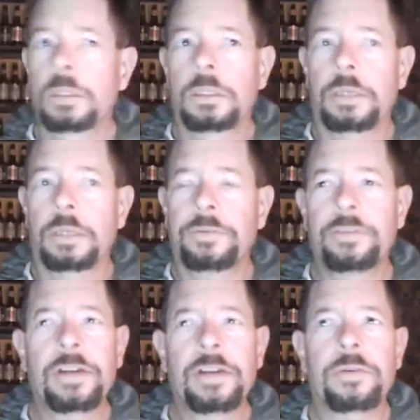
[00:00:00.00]
I said,
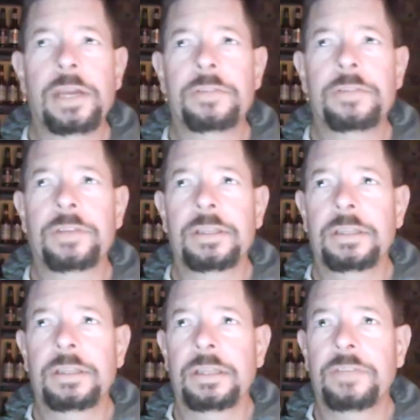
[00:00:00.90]
it's not rancid.
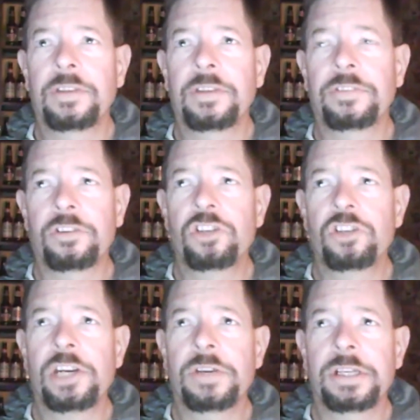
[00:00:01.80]
He says, the
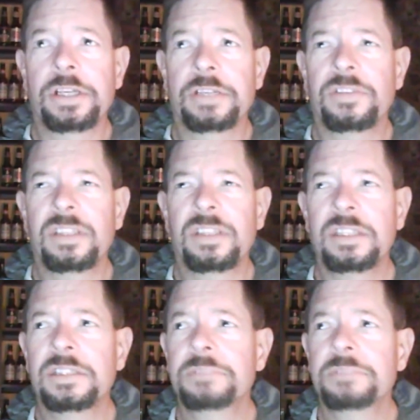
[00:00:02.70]
cherry, huh? I said,
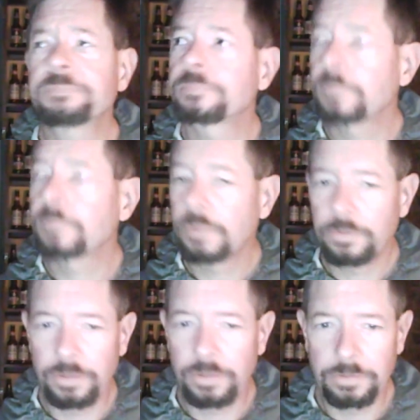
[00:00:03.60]
yeah,
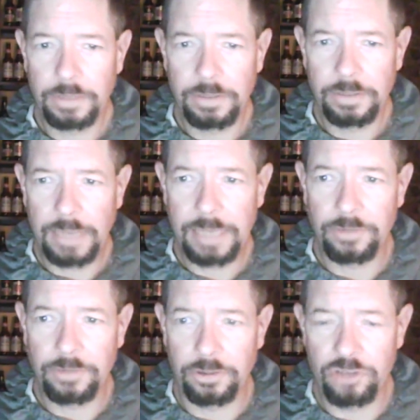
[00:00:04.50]
because they, they
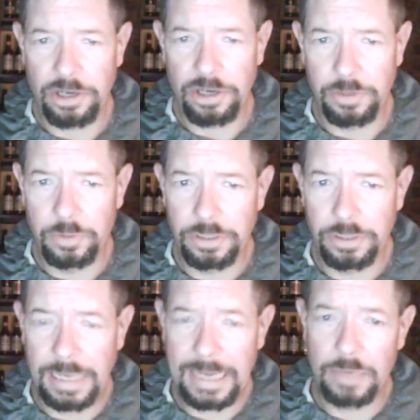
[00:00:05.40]
age it in cherry
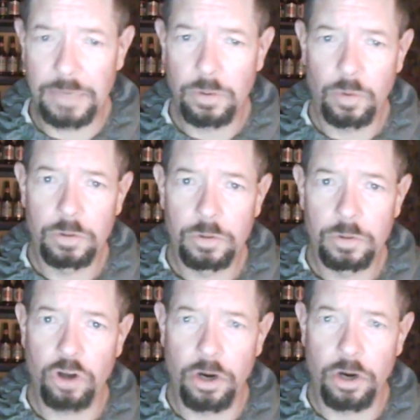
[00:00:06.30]
wood and
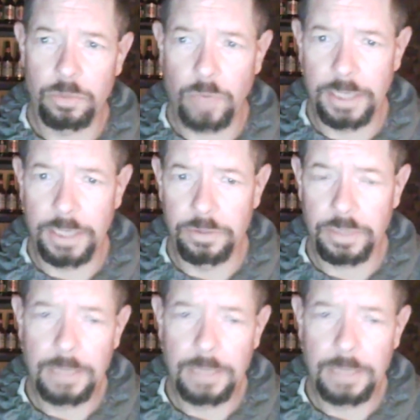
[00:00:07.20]
charred white oak.